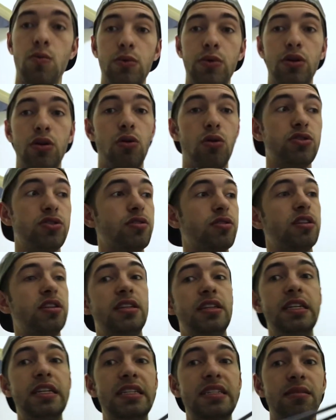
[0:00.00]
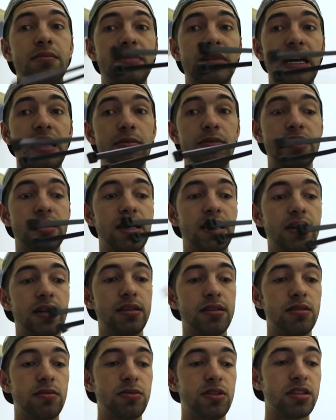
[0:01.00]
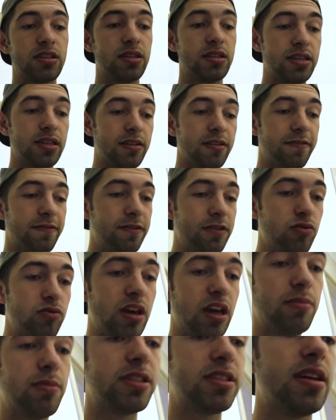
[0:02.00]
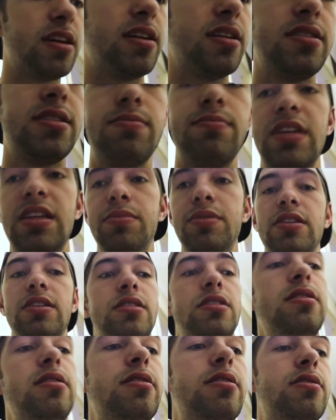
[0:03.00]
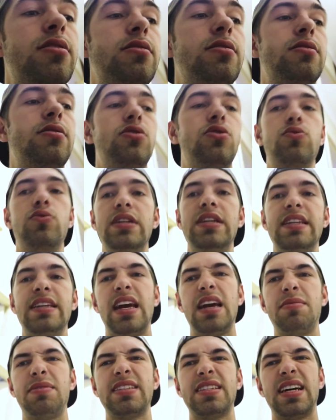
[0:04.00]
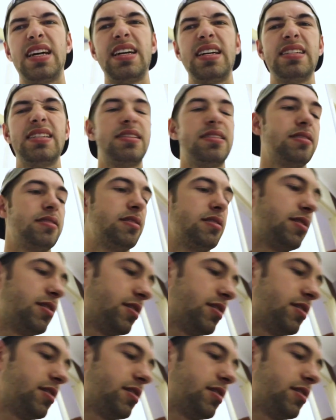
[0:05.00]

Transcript: We're also gonna need some cable ties, so I'm just gonna take a few cable ties, maybe three cable ties.